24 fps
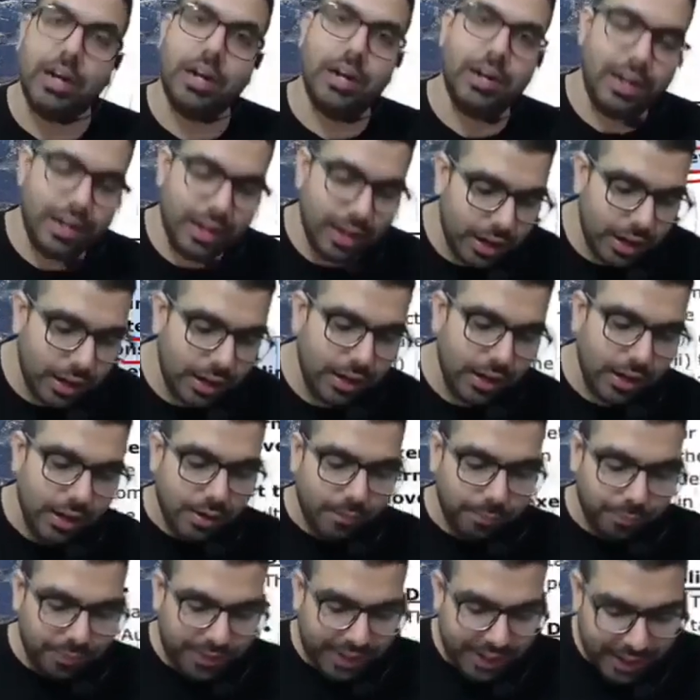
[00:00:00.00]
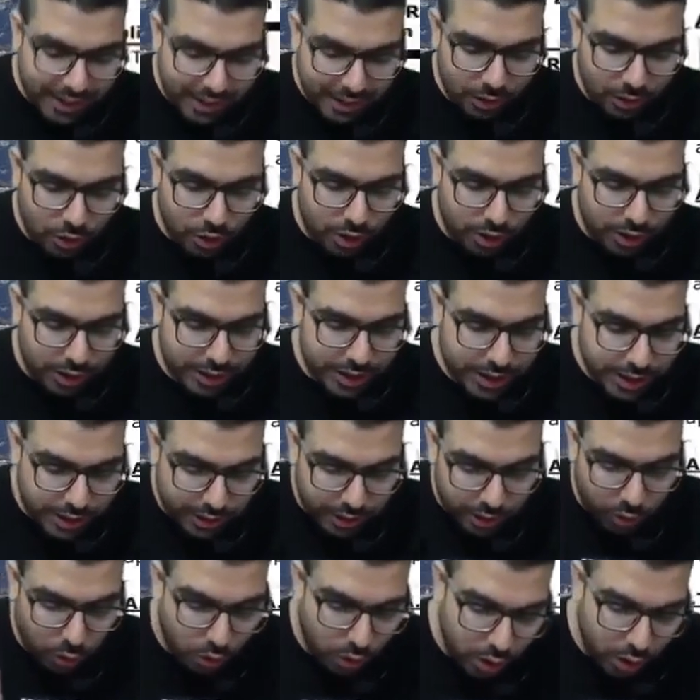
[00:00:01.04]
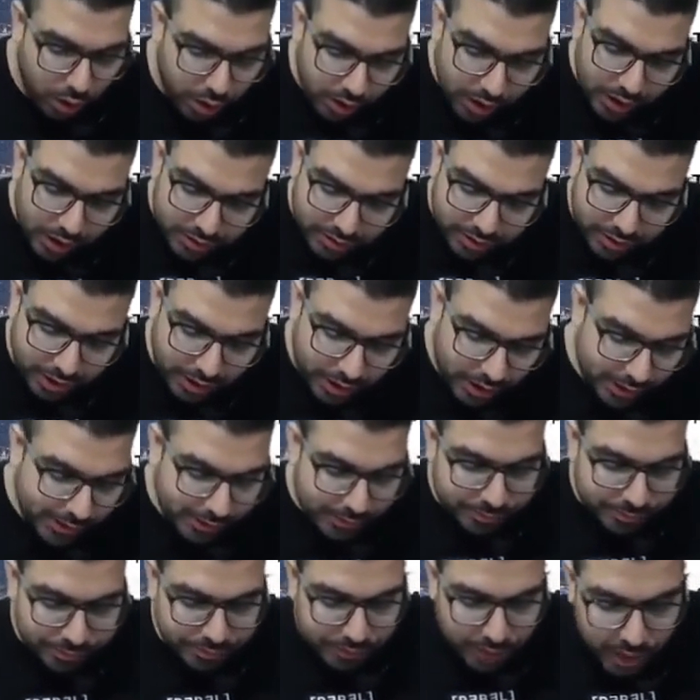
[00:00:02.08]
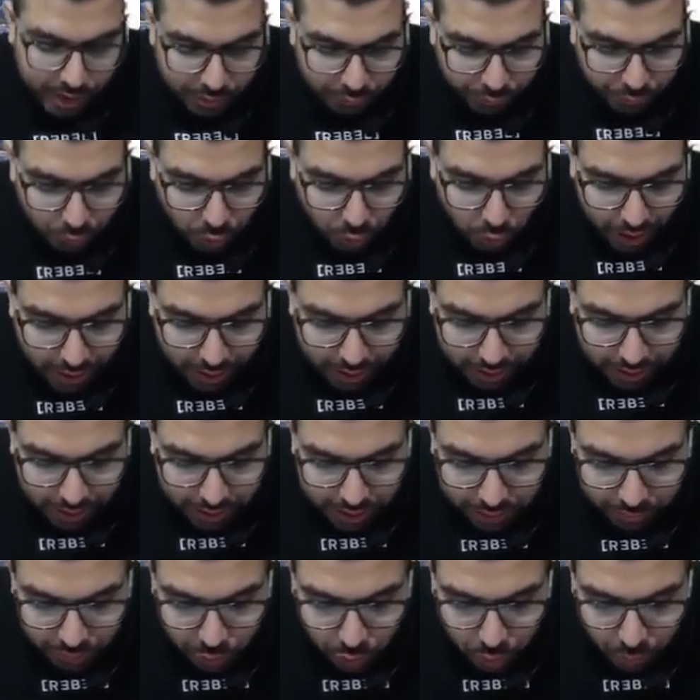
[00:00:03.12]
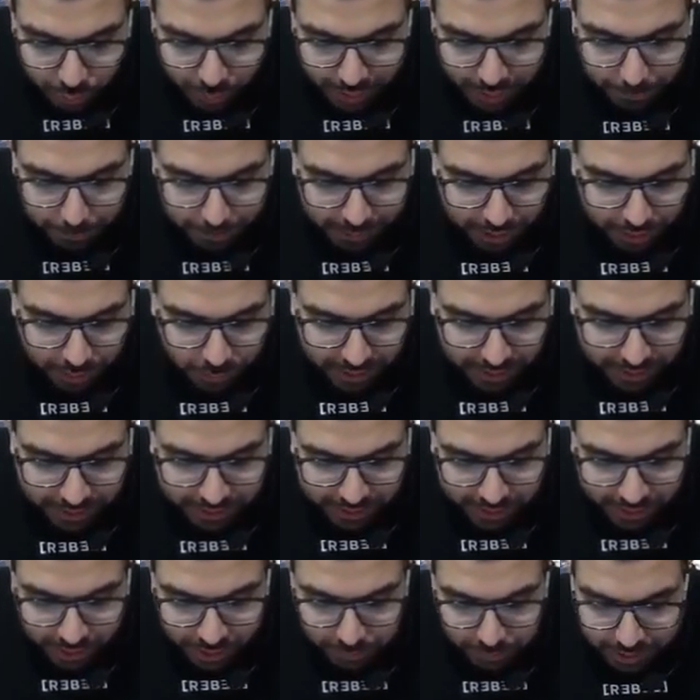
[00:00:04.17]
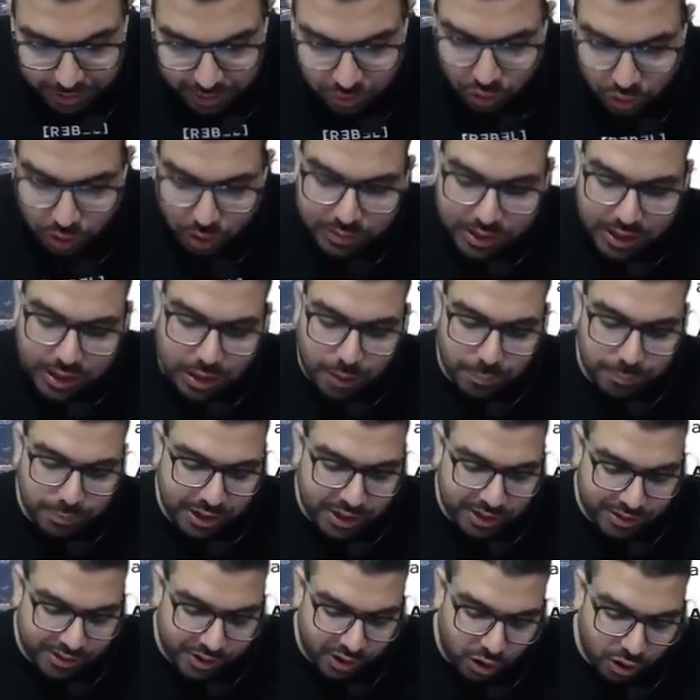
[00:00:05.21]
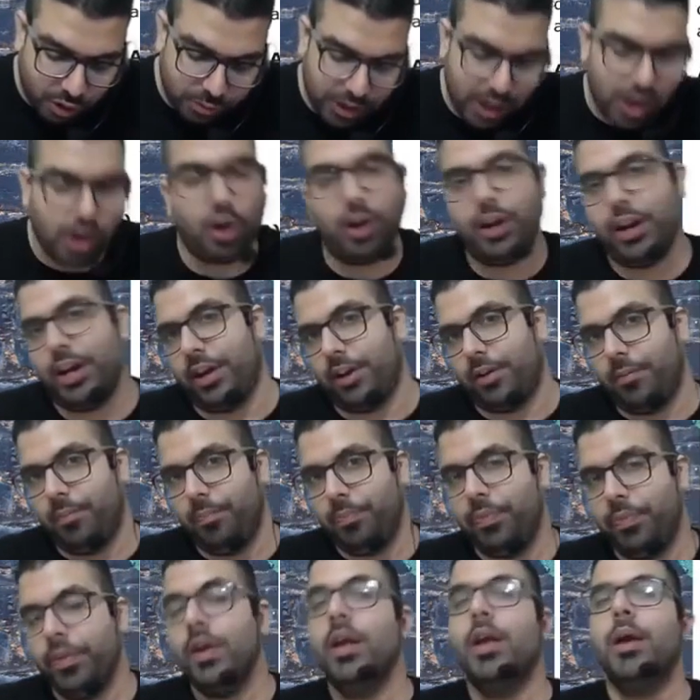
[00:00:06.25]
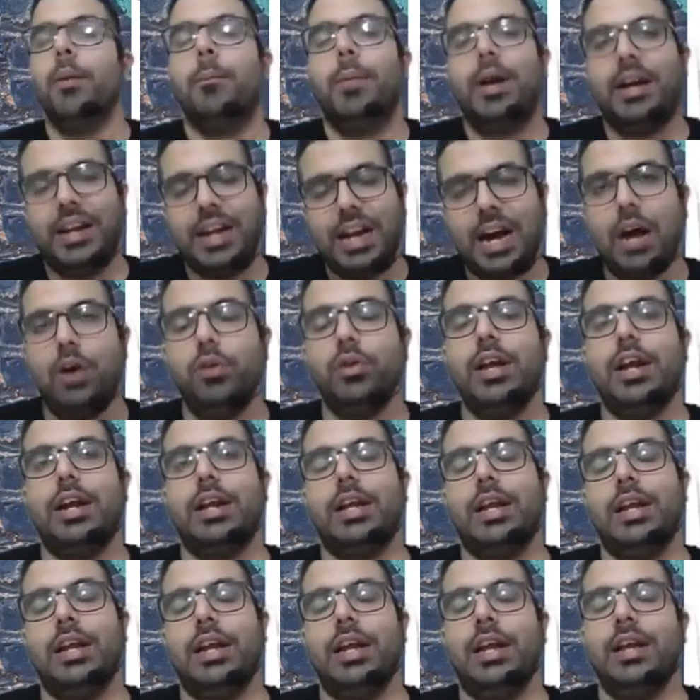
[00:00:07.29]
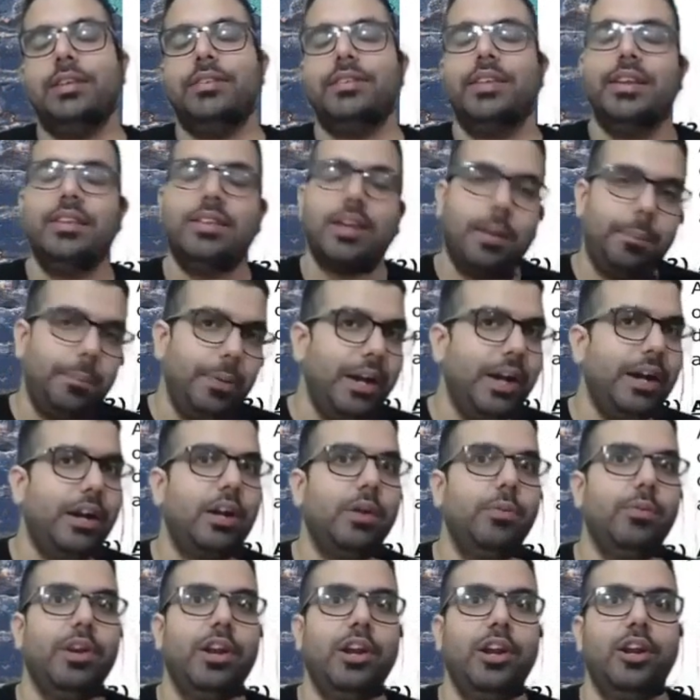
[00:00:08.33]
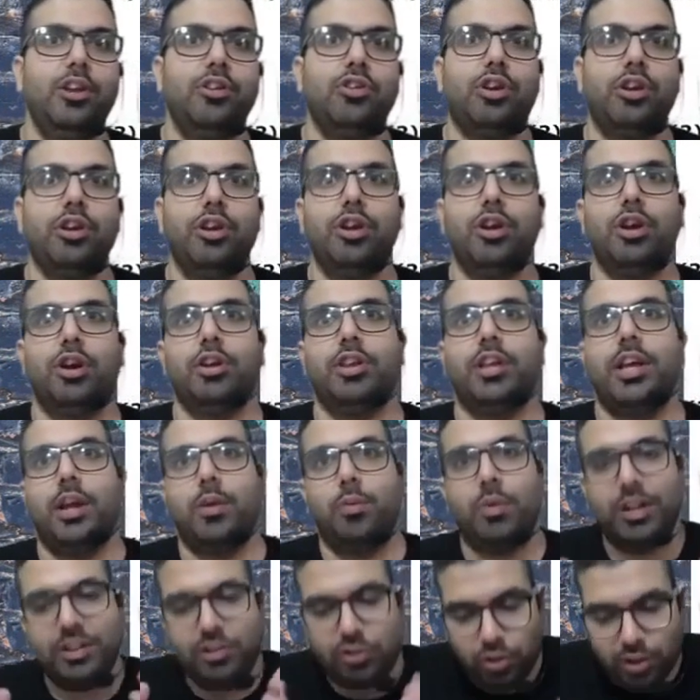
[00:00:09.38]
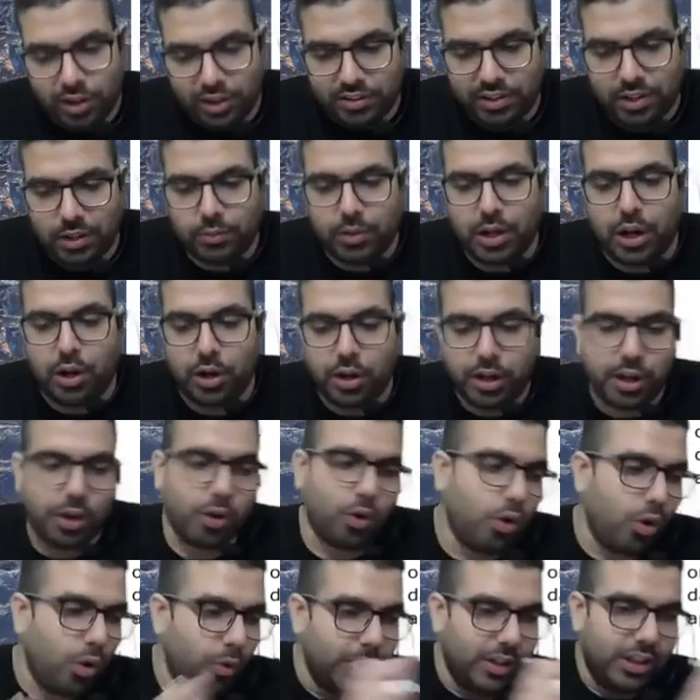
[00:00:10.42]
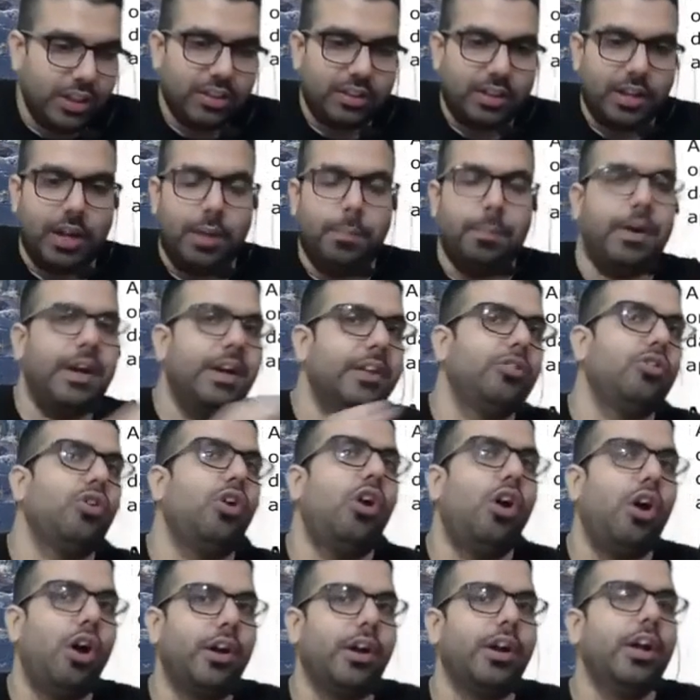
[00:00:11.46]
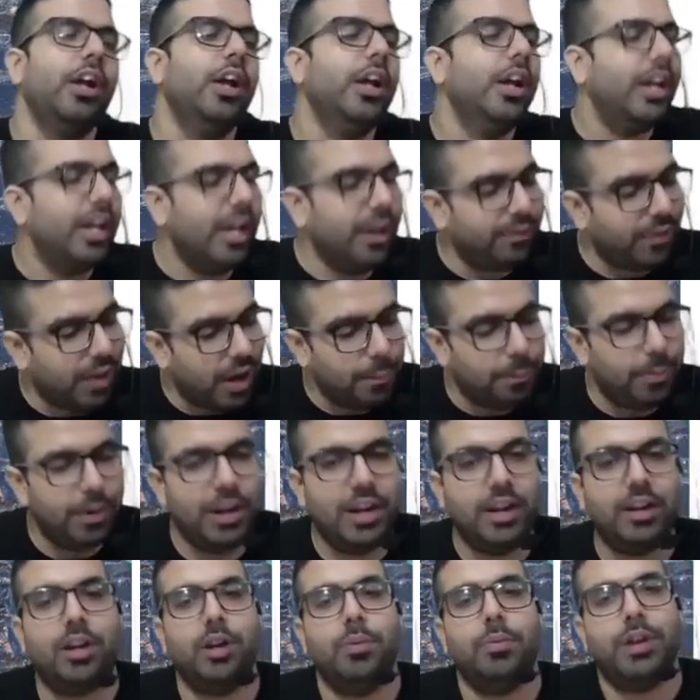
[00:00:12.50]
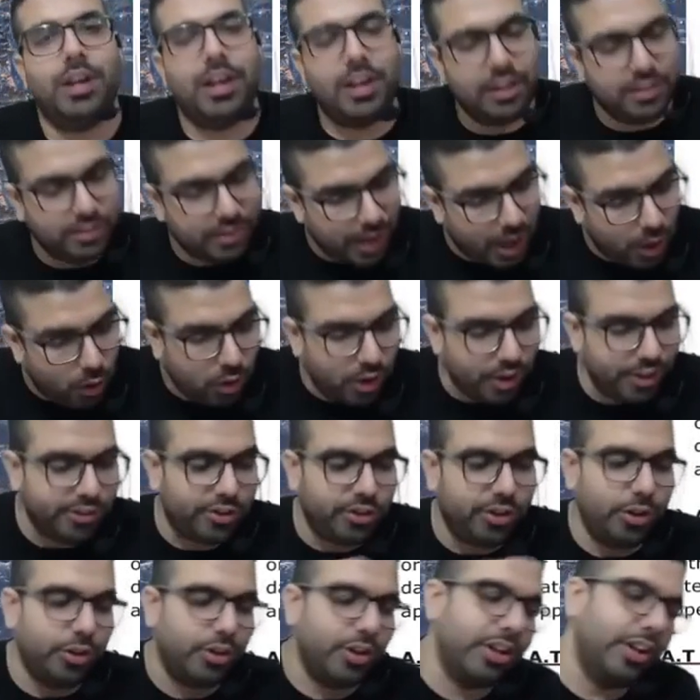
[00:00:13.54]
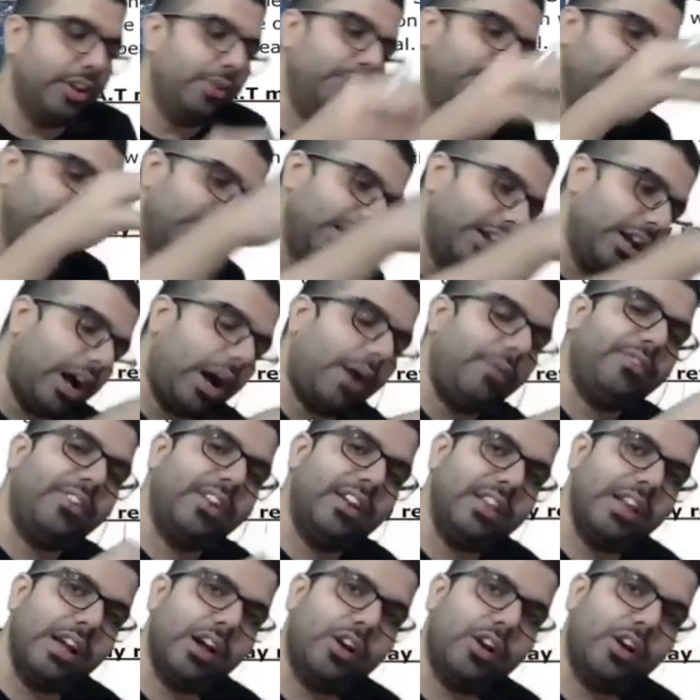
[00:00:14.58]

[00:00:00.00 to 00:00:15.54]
earlier they had gone ahead and told sir if you are aggrieved, you may appeal within three months of the communication of the order. But now they are telling, since appellate tribunal is only not there, once you receive the order, go within three months. Or if appellate tribunal is now constituted, with after the